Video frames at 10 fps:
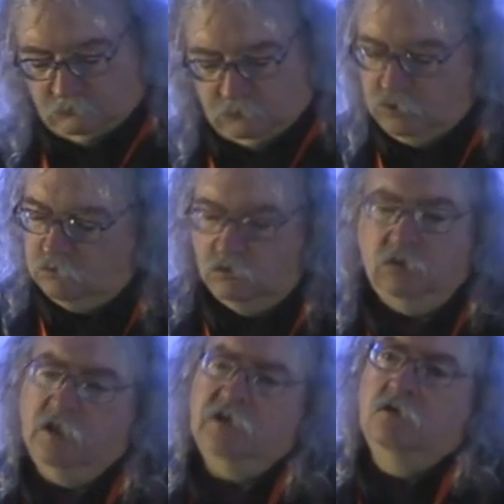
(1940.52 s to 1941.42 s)

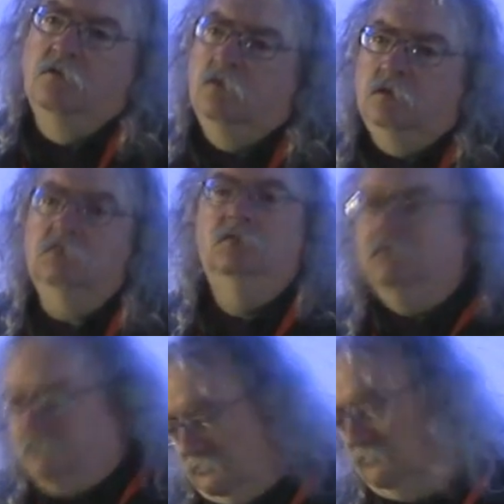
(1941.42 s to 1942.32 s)
Well, that's cool.
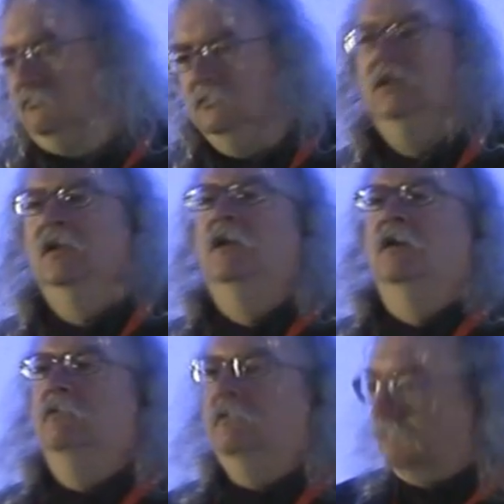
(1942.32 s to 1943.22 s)

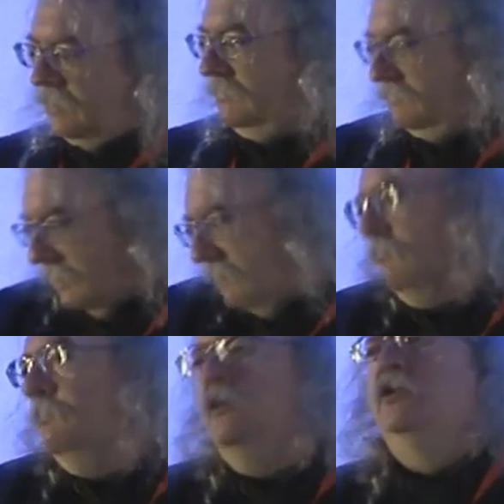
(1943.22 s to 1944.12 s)
They gave
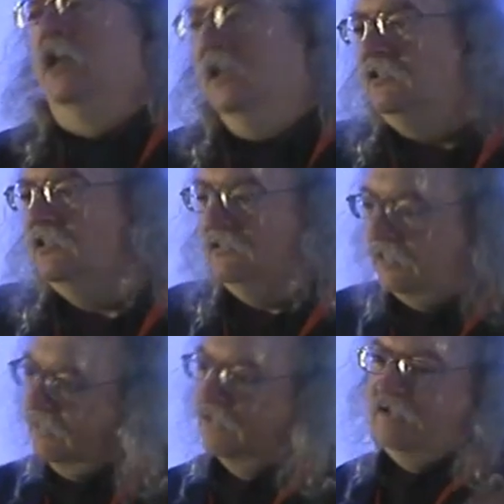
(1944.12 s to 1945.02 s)
them their chance
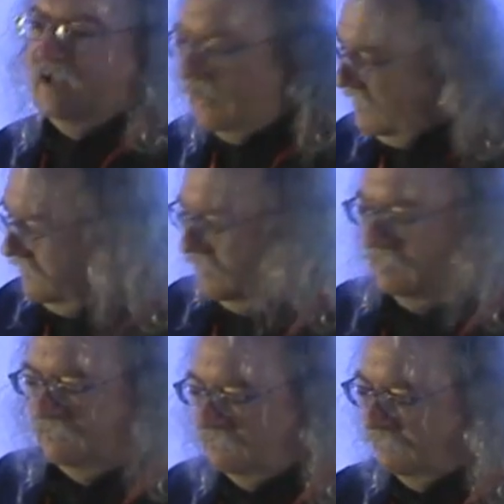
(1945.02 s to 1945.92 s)
and they did that, and
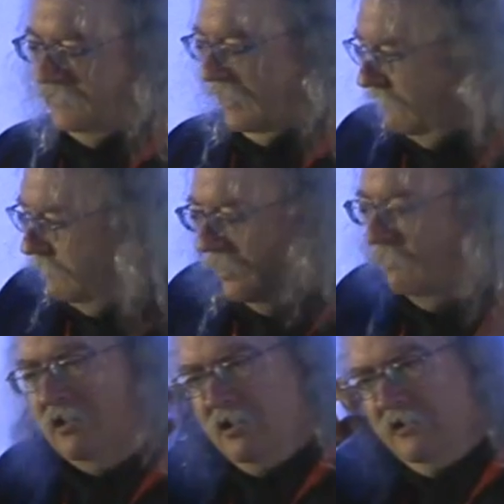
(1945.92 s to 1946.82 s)
then
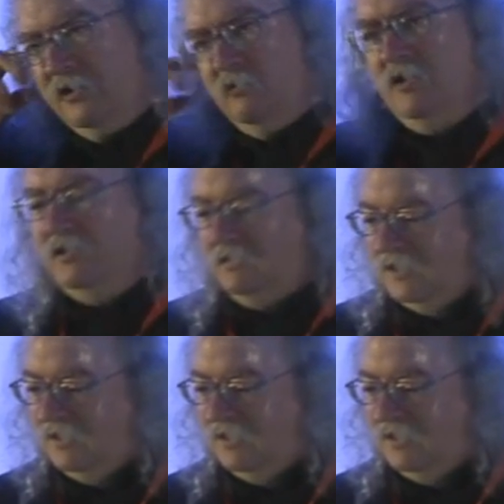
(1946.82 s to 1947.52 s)
everybody went on their way.